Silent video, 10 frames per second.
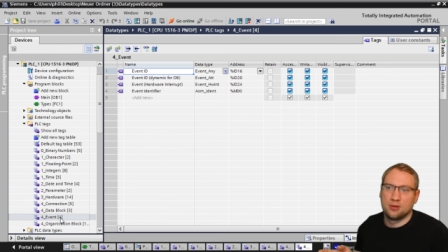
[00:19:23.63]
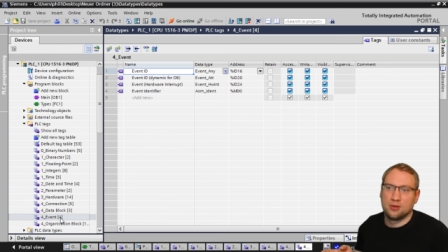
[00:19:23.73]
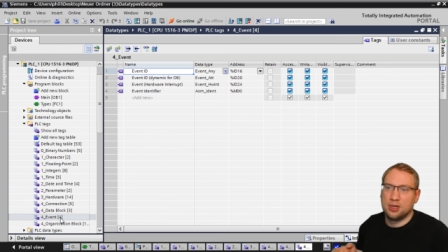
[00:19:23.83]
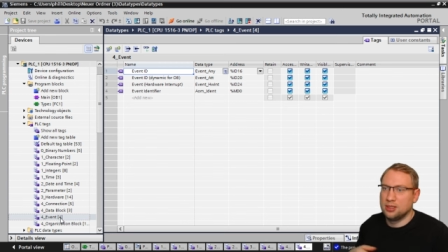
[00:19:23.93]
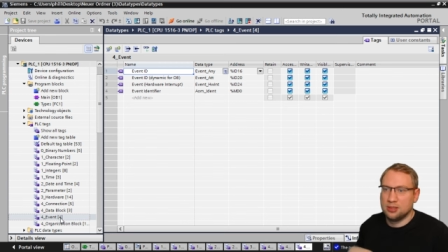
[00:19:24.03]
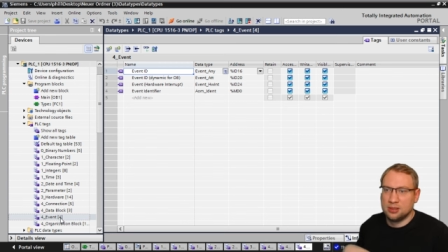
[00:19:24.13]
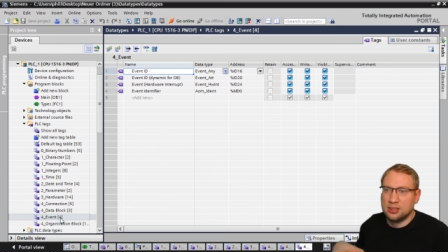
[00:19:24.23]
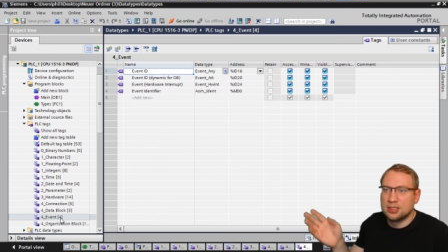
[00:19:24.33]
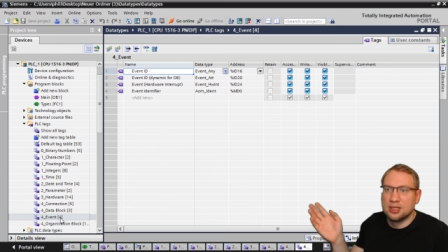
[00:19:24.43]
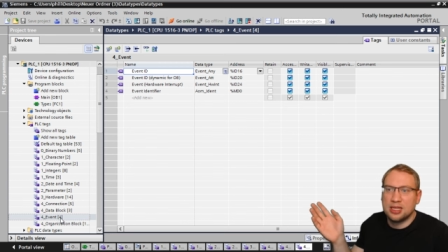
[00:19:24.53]
Right,
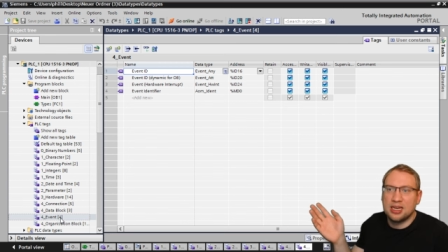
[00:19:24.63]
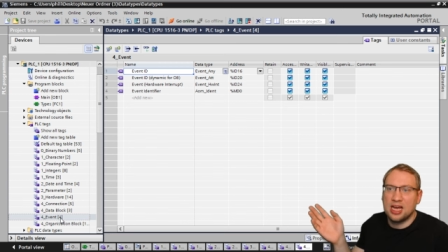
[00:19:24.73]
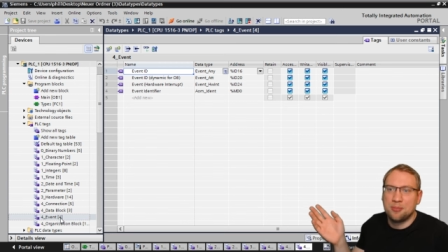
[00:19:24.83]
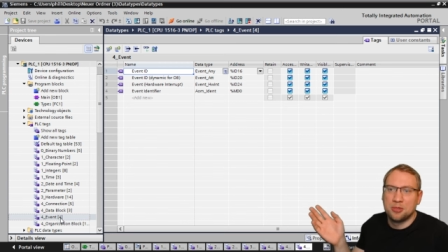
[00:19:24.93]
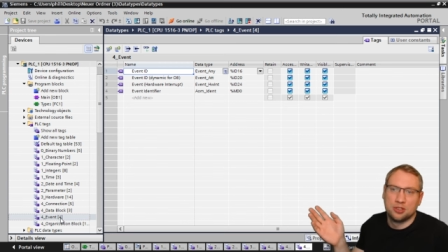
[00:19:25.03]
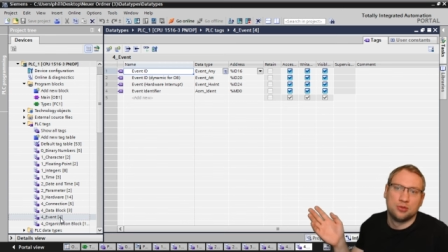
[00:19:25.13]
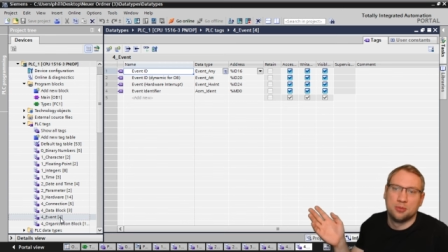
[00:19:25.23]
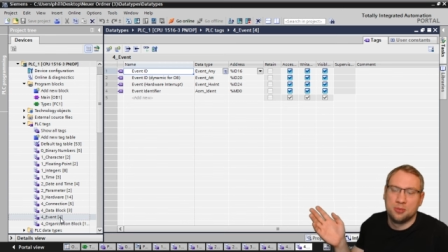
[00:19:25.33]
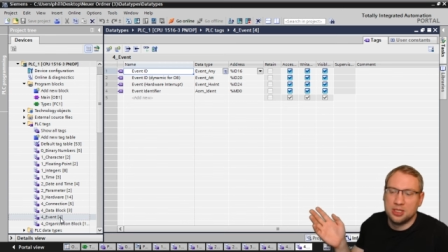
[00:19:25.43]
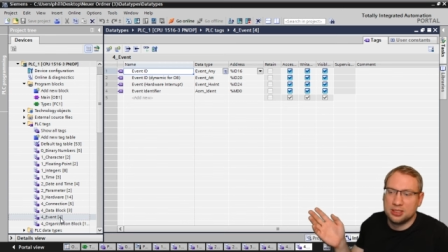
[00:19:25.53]
this and that happened to the
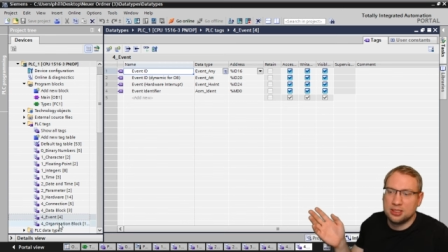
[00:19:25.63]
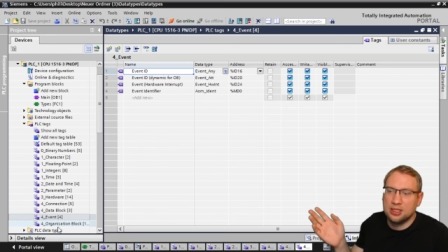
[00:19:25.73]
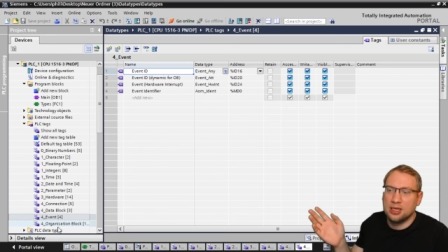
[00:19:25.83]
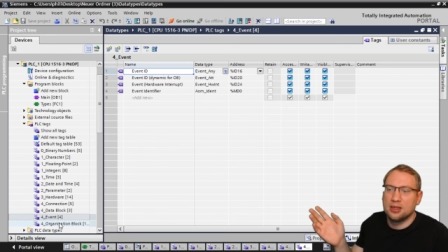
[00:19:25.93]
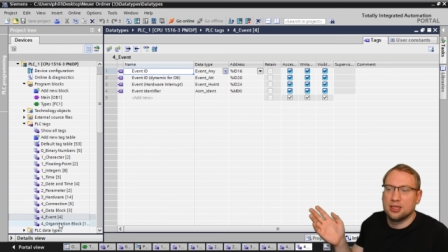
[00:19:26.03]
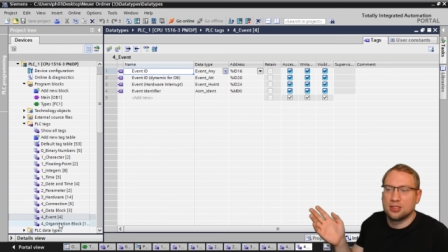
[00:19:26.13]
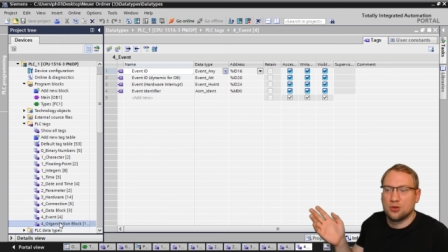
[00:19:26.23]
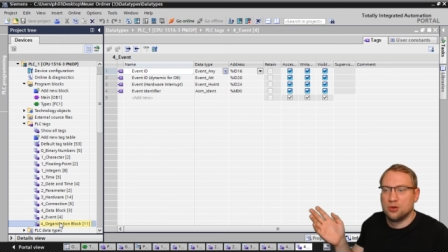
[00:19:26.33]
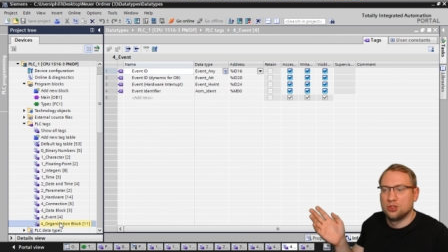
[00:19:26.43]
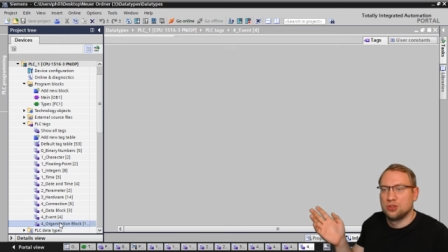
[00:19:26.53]
P L C, and there's
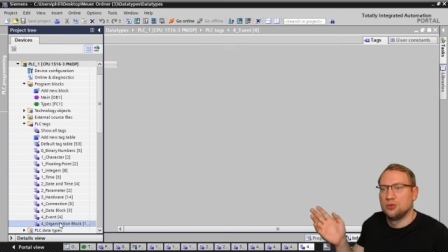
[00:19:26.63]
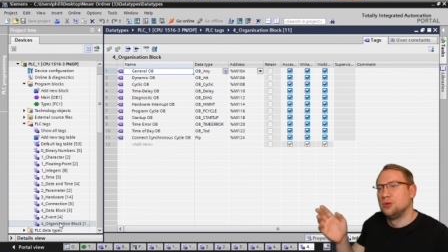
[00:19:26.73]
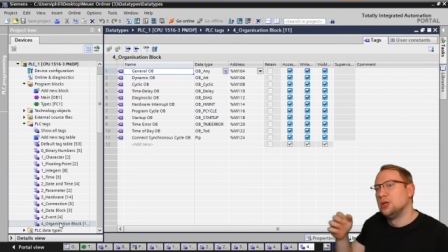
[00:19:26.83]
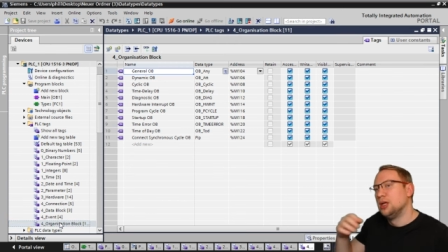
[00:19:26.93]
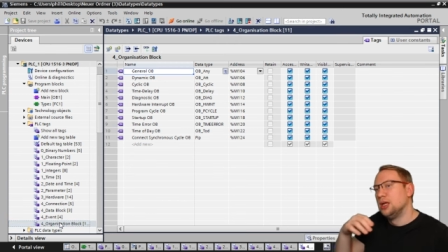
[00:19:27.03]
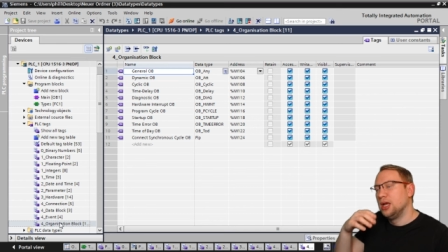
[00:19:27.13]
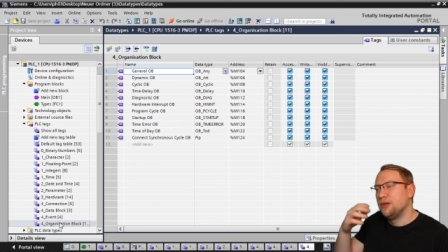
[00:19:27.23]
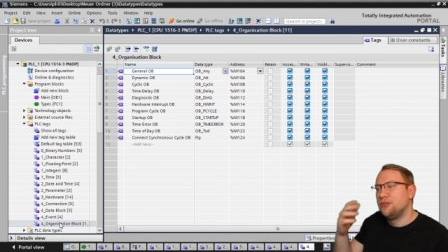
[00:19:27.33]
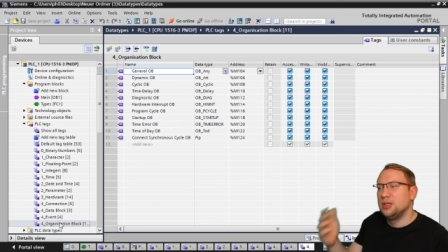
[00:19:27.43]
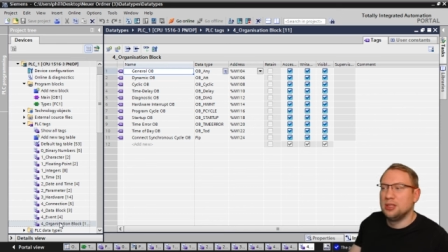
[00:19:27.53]
also
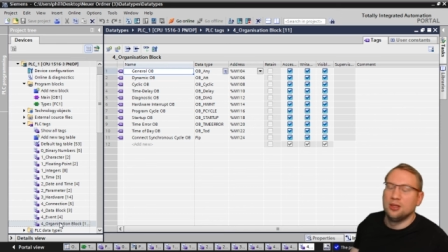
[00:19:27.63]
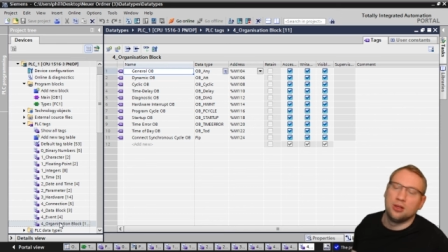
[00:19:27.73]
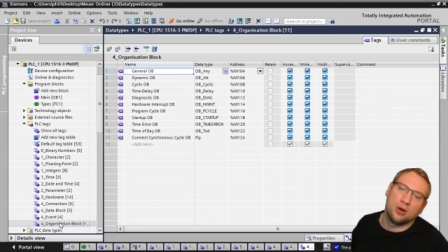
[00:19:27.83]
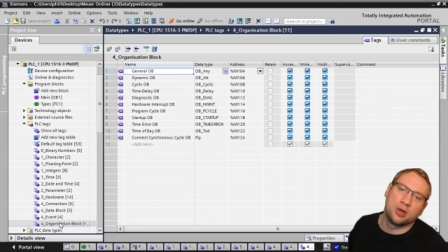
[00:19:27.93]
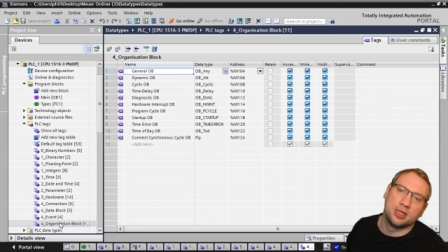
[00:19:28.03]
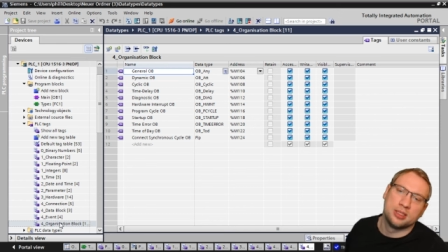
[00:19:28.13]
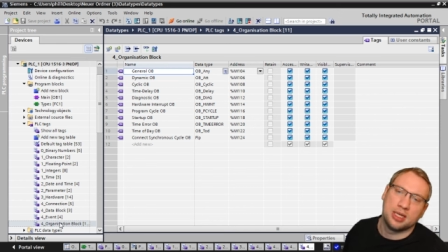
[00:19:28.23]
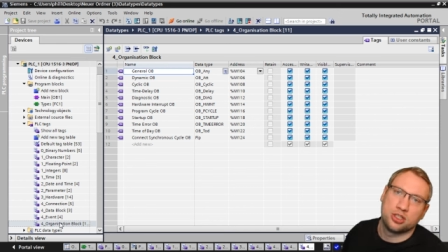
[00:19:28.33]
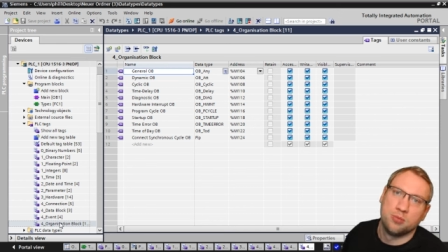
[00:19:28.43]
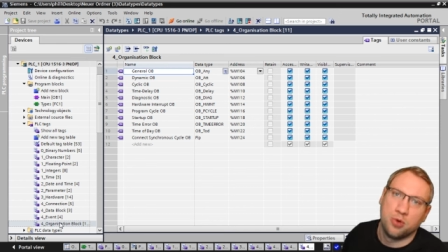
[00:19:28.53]
every
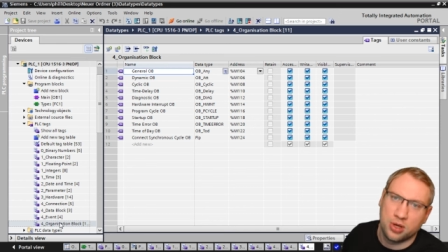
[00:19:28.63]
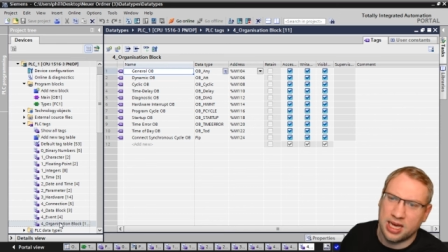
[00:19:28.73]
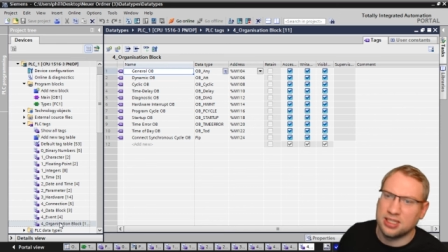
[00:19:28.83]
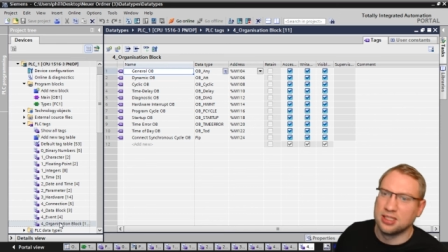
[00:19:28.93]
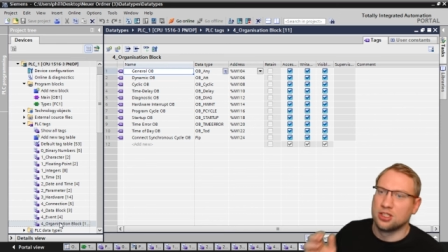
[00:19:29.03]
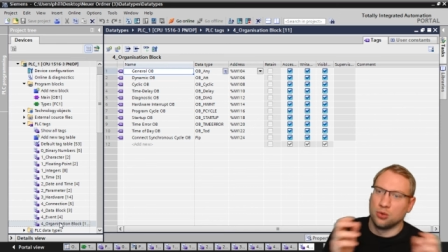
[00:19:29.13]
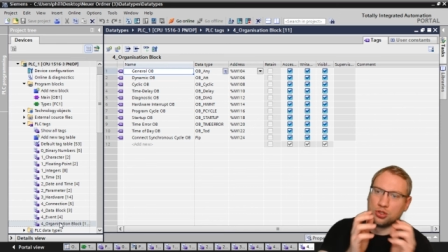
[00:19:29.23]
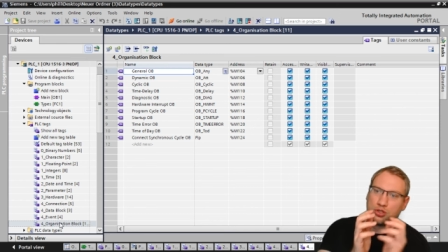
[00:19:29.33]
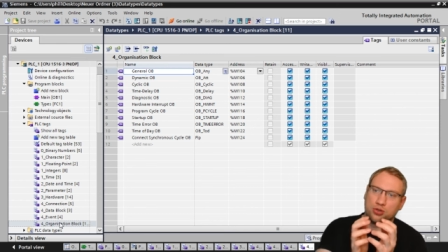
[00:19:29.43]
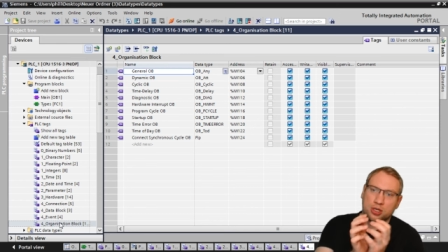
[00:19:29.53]
organization block has its own
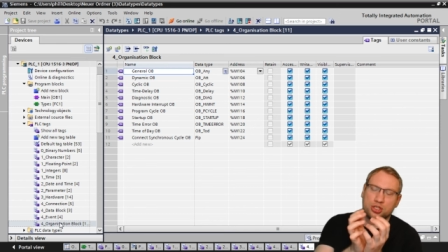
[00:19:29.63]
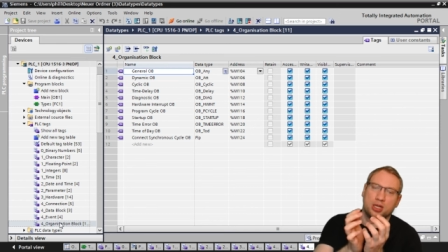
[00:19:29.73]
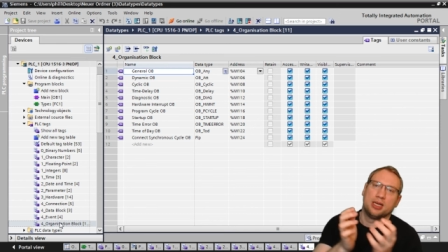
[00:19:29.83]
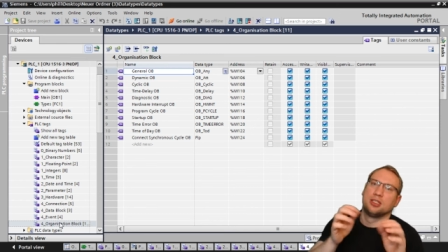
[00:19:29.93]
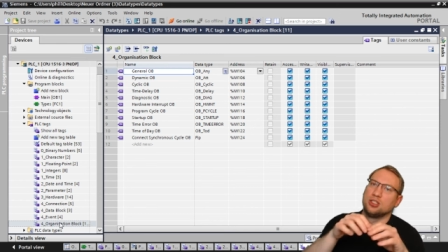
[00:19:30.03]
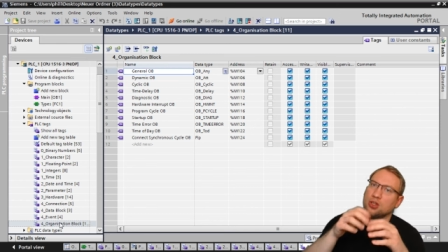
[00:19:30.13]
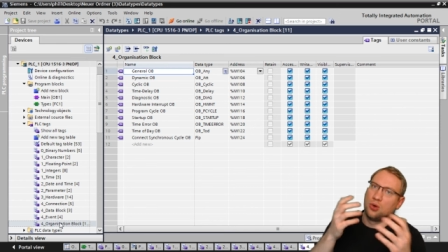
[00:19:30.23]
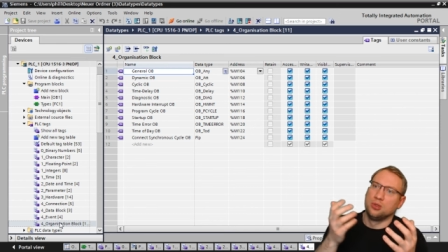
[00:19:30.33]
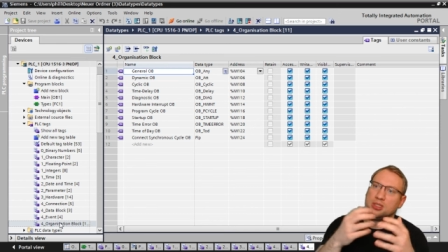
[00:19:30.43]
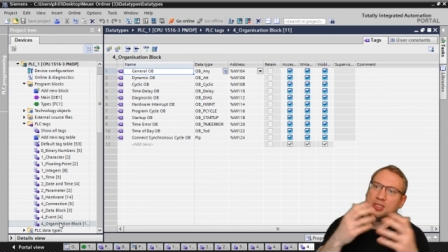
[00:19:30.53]
structure, has its
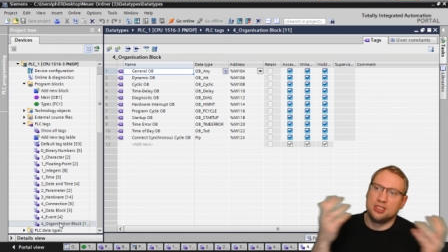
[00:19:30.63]
own